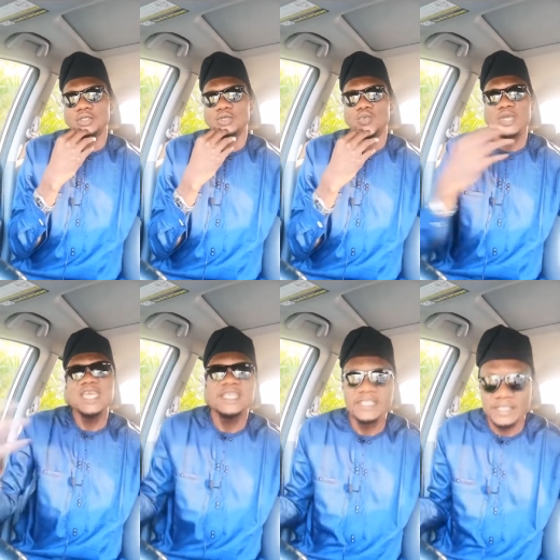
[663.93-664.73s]
we
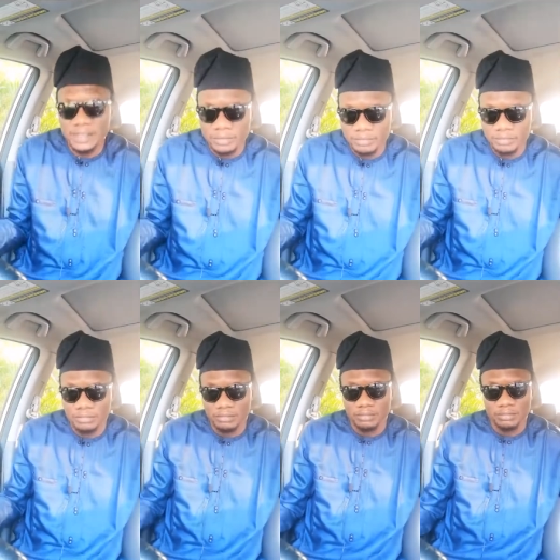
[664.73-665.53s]
hate it
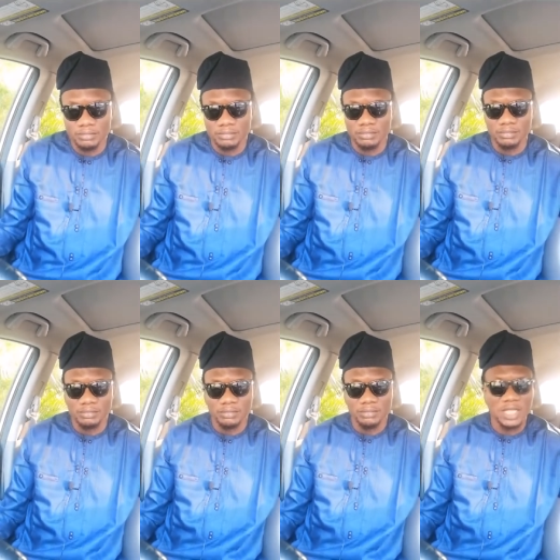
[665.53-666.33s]

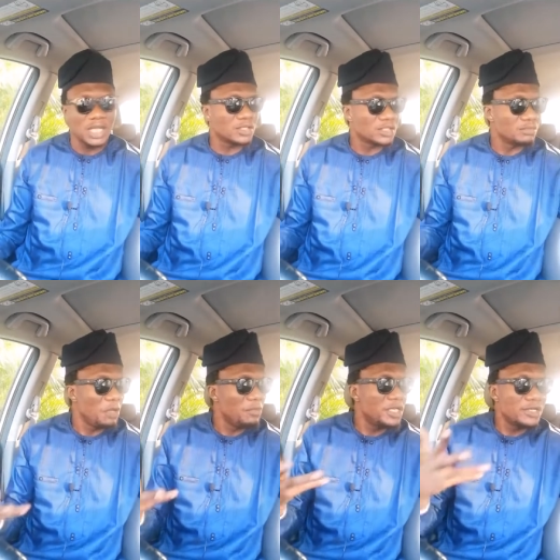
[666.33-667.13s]
because
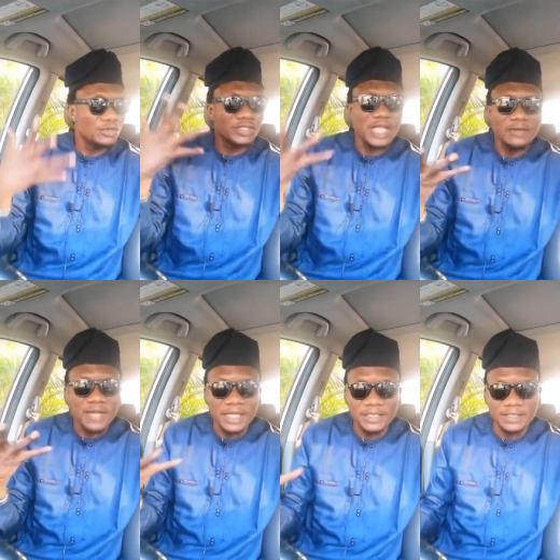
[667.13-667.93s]
maybe they don't sound
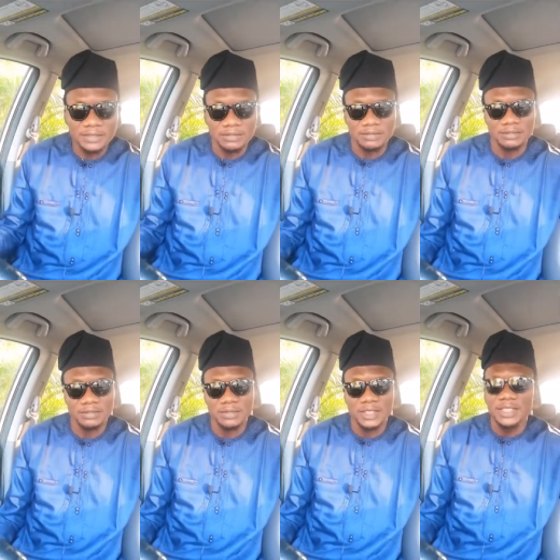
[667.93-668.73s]
nice.
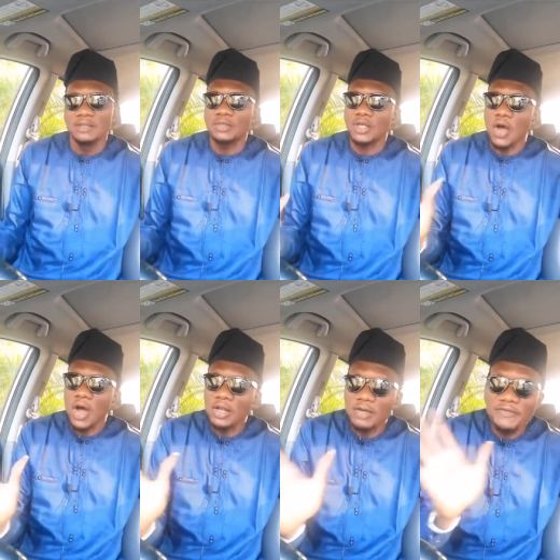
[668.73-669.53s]
Well,
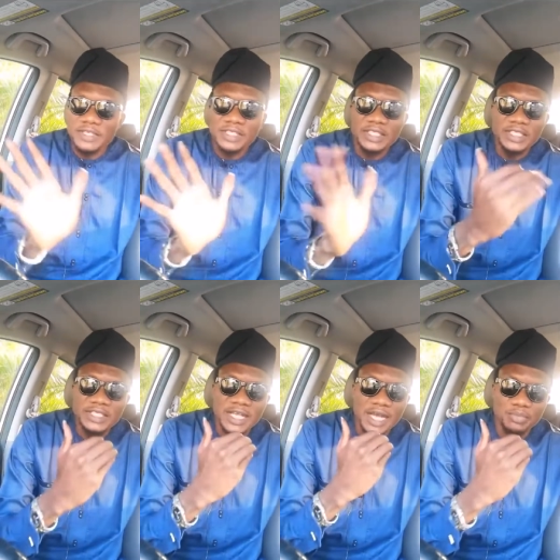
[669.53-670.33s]
all of these
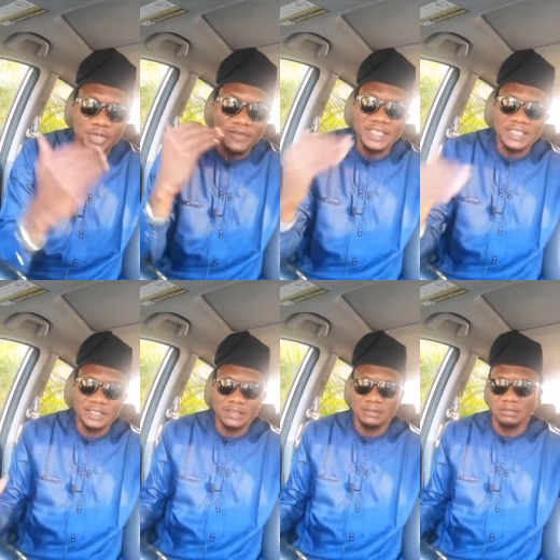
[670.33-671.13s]
things are prophetic.
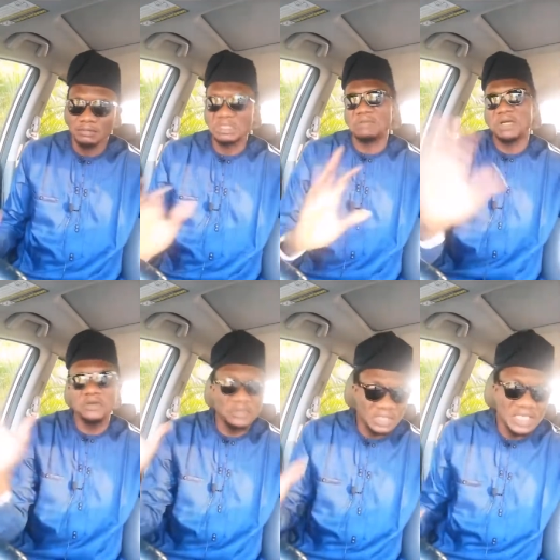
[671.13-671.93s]
I'm
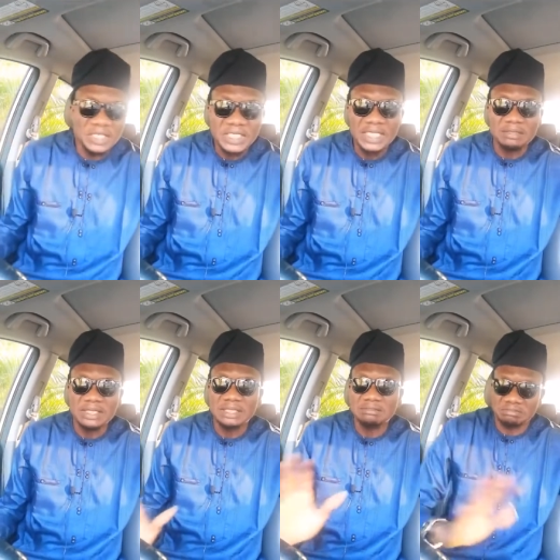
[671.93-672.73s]
not going to take your time
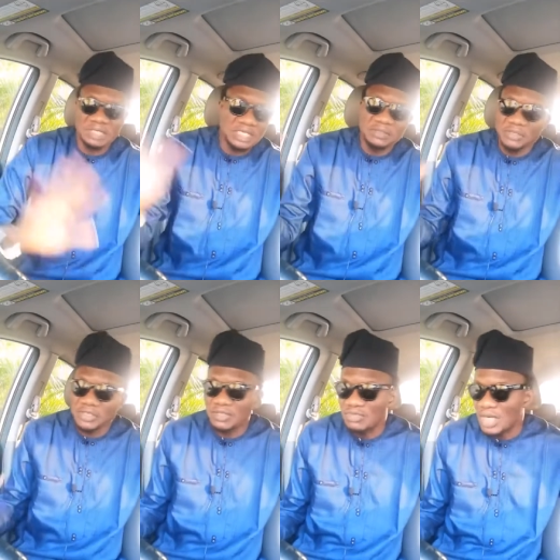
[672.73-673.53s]
today. I know
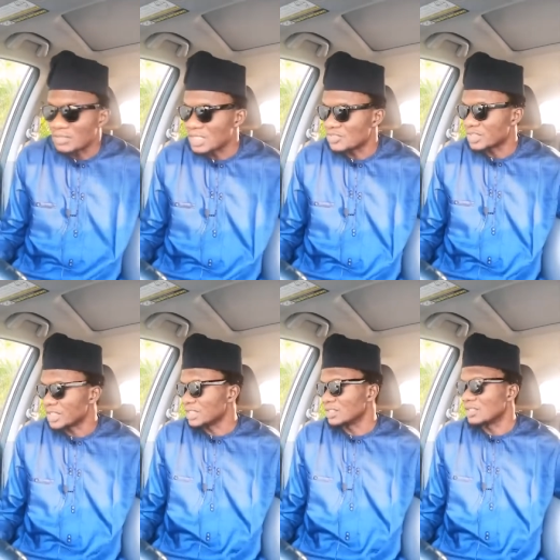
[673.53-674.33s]
most of you are not
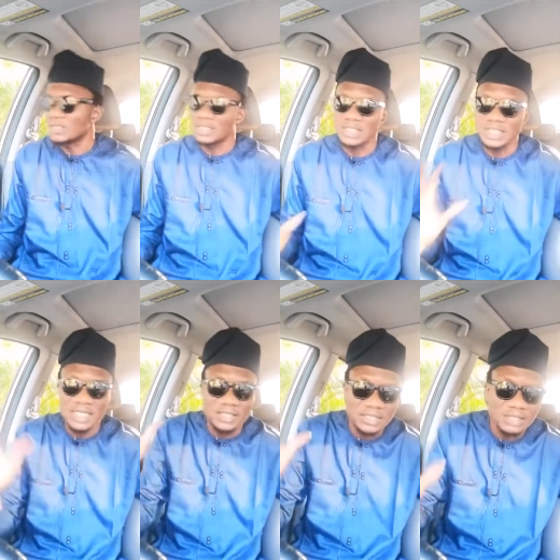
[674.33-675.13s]
interested in all these
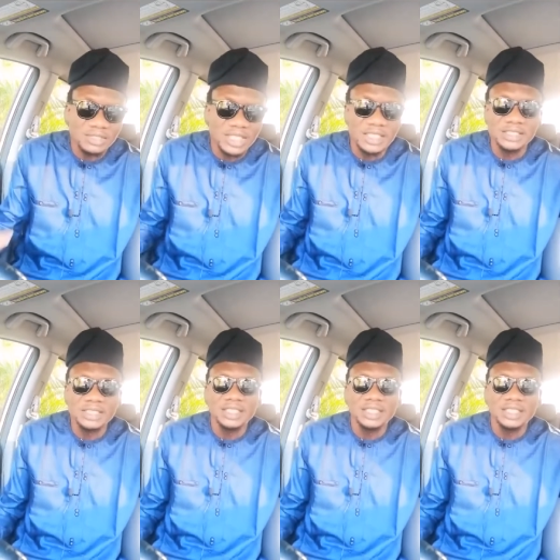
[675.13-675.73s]
jargons I'm saying,